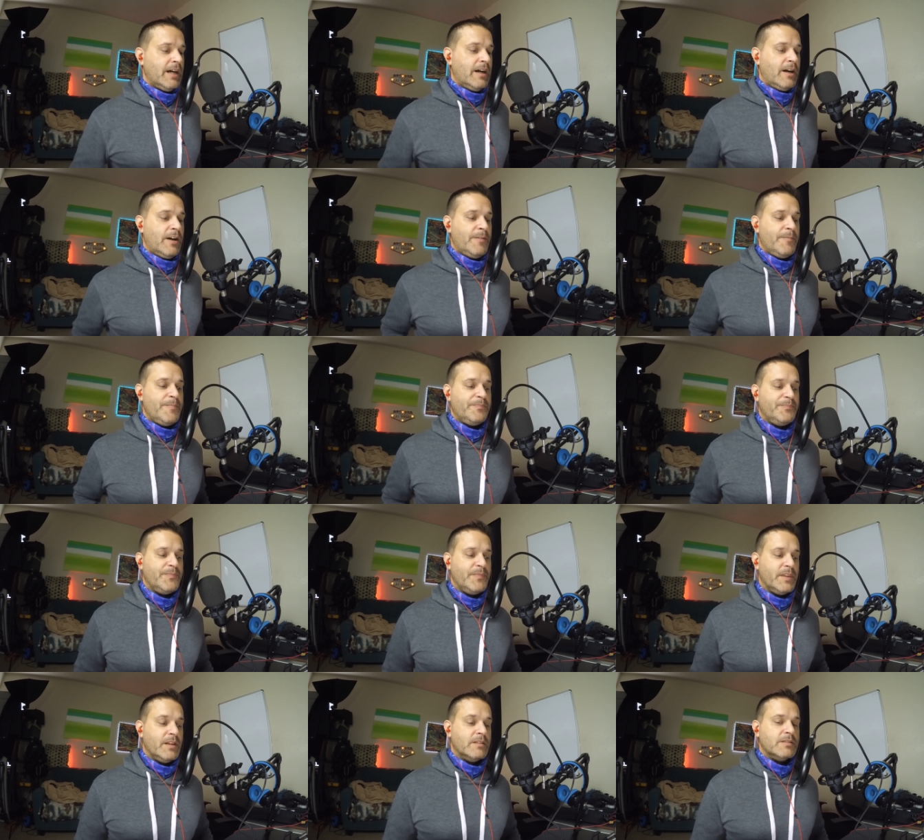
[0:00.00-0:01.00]

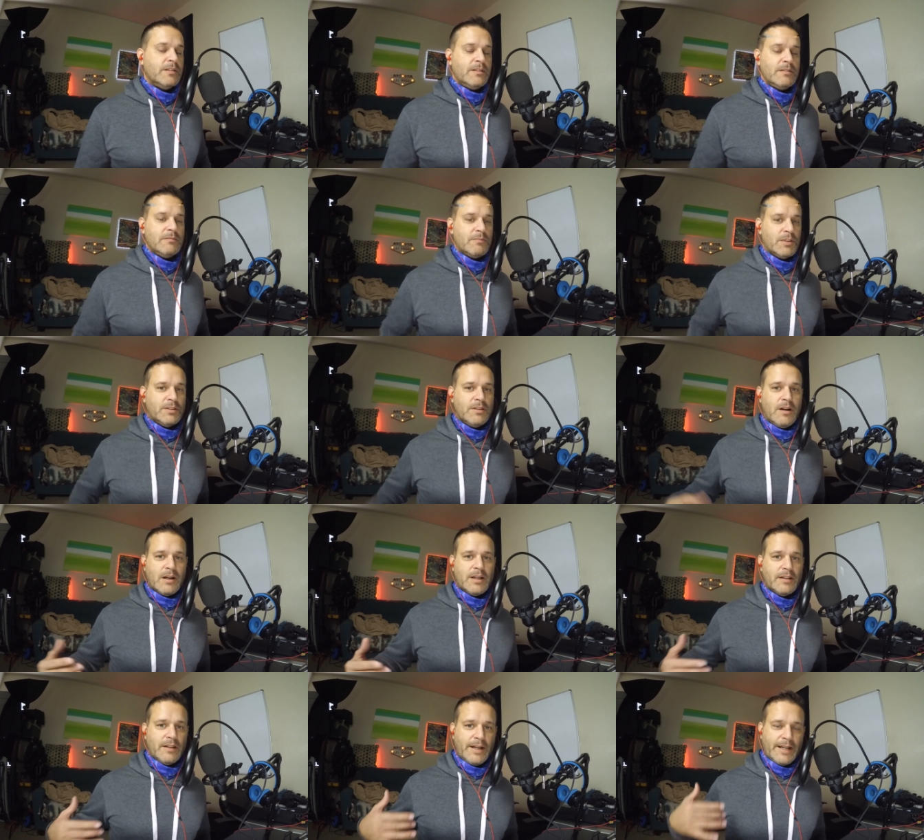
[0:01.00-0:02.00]
So we're
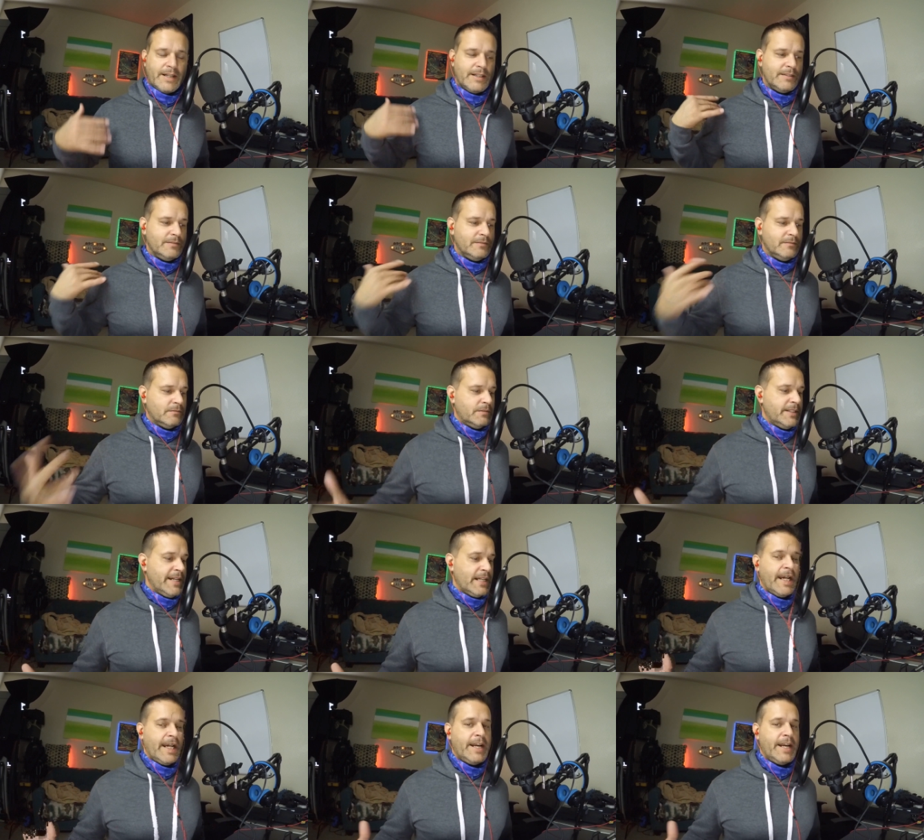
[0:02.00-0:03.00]
talking like
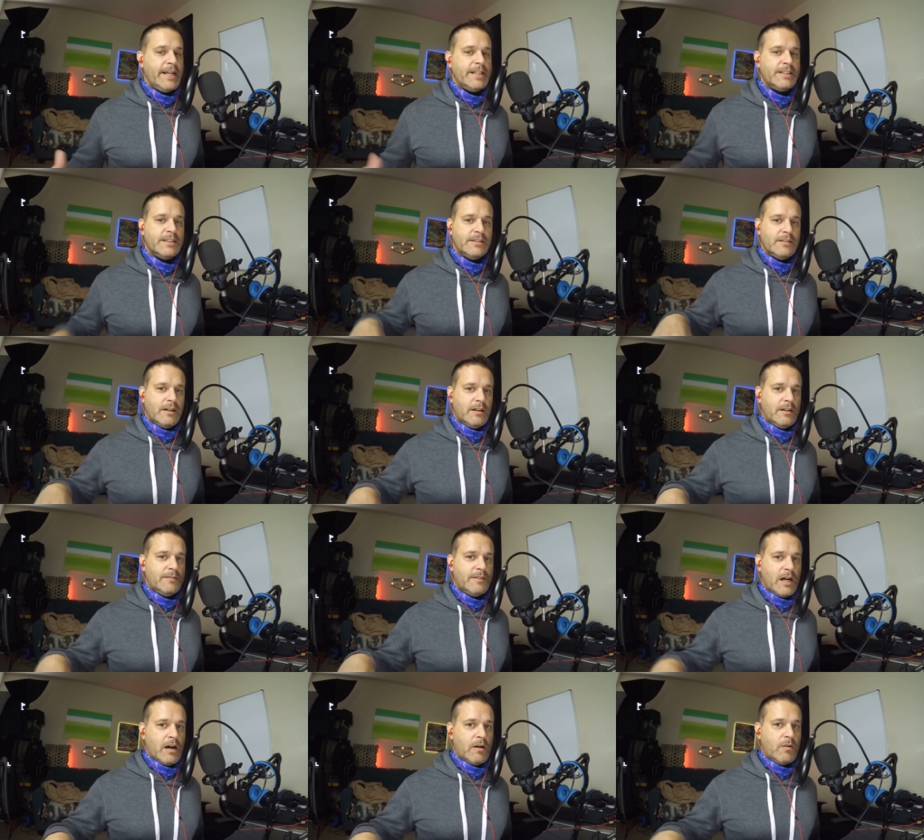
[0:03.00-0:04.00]
re-education
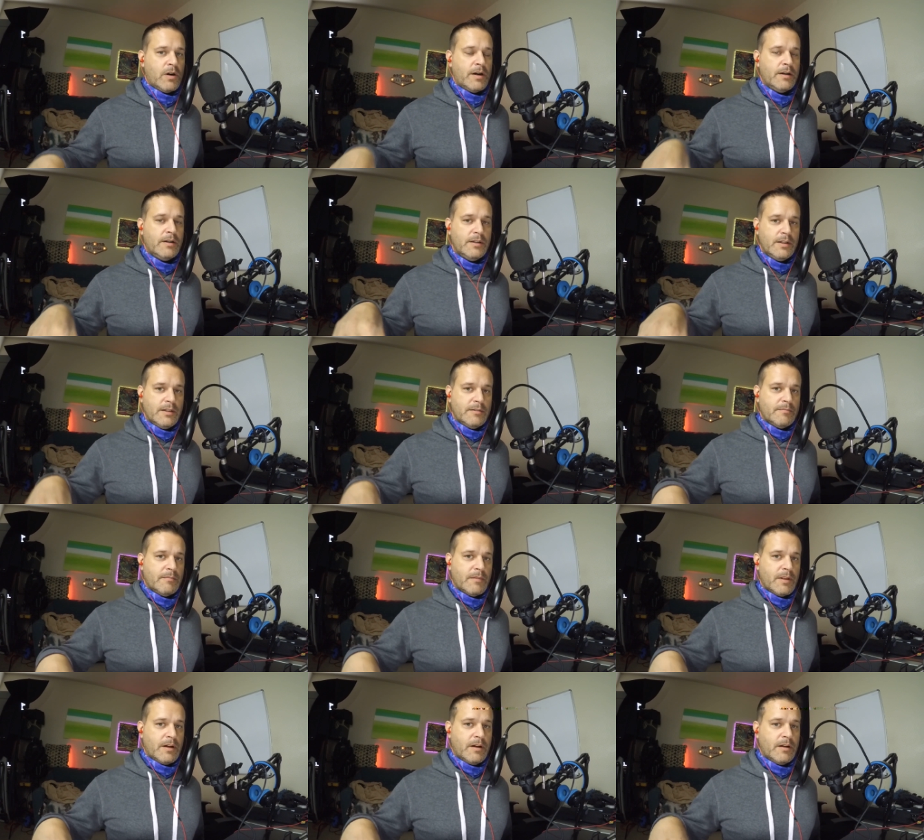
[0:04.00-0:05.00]
of our
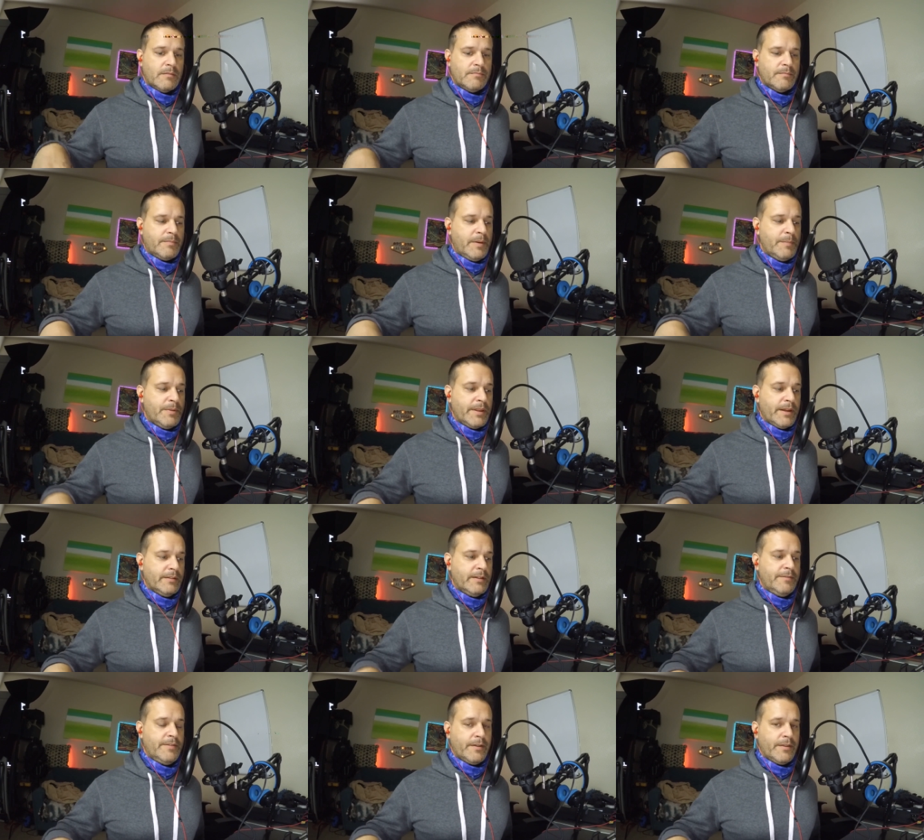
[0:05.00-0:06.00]
people that
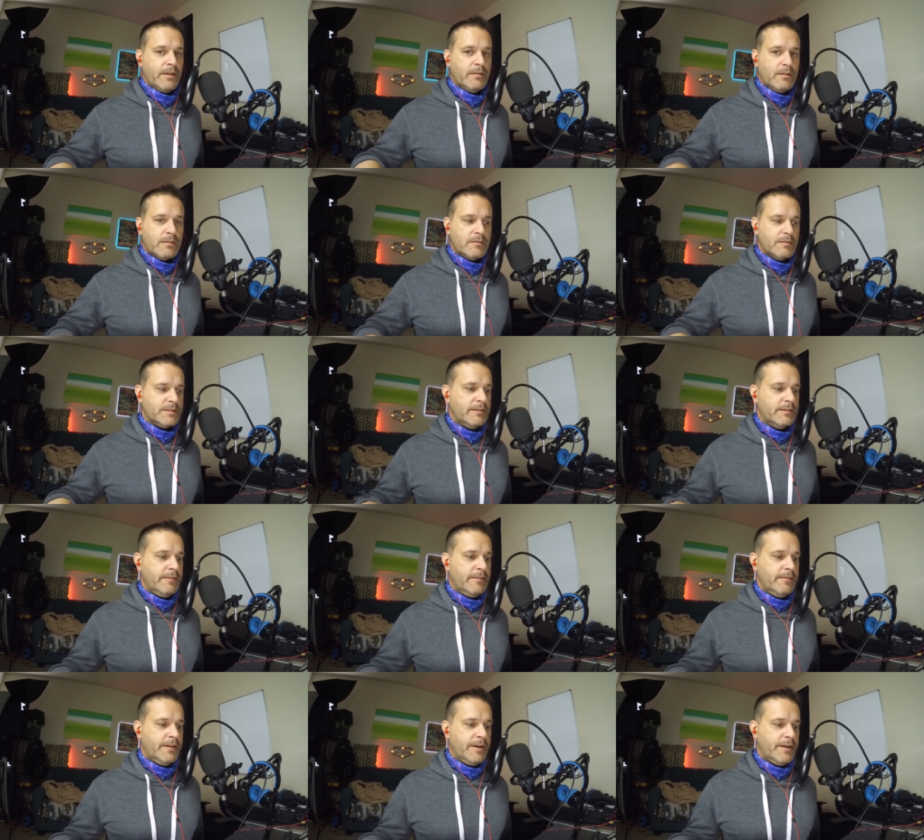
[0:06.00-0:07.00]
live here, the locals that
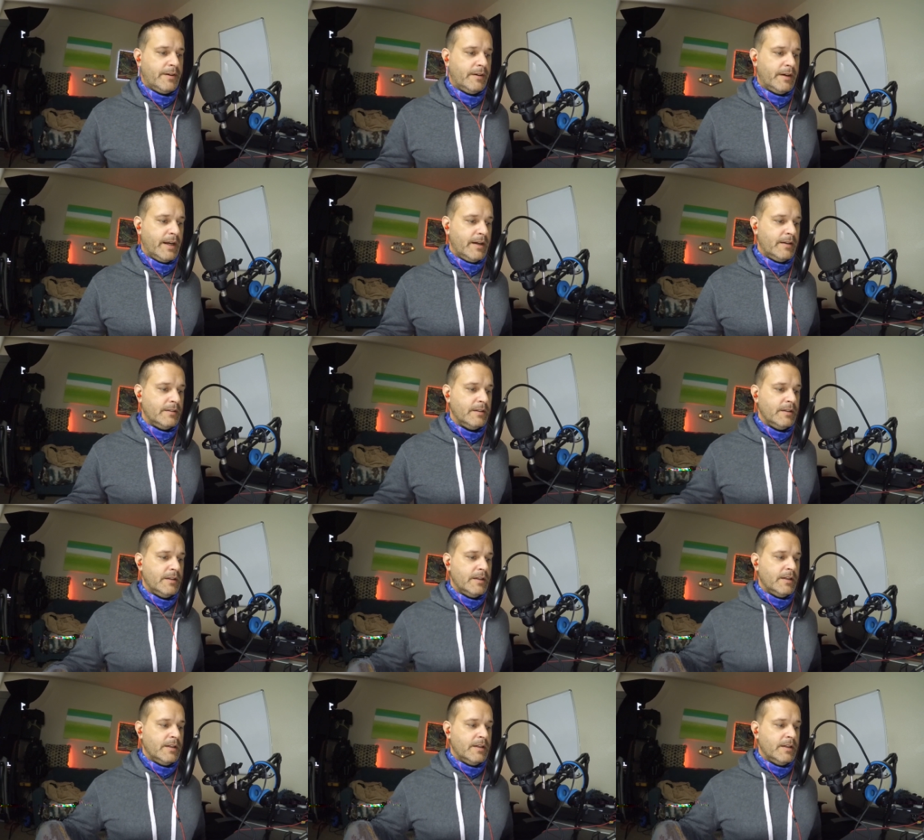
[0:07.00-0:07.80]
live here. And